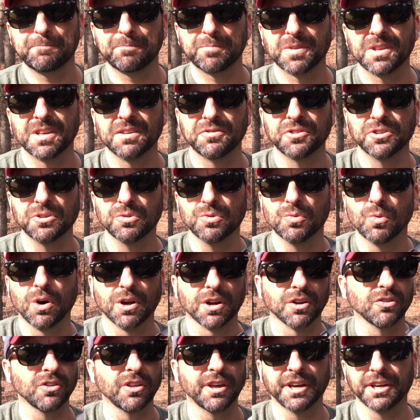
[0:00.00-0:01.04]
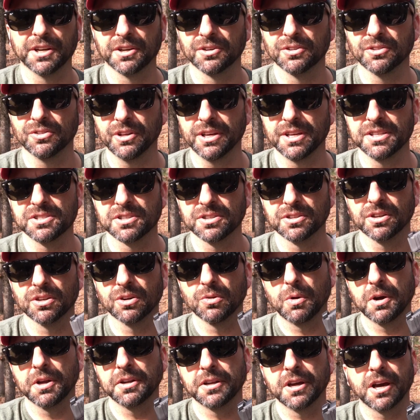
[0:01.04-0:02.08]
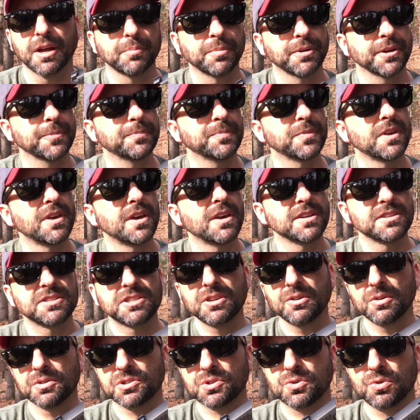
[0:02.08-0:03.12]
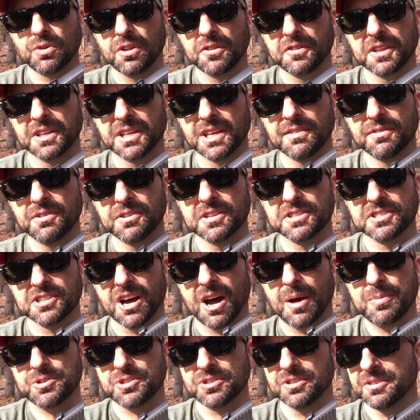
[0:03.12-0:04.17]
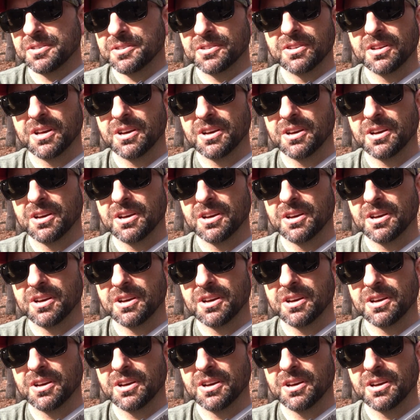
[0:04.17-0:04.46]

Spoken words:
if you want a light or a laser or whatnot. But still, it's cool that they give you this option.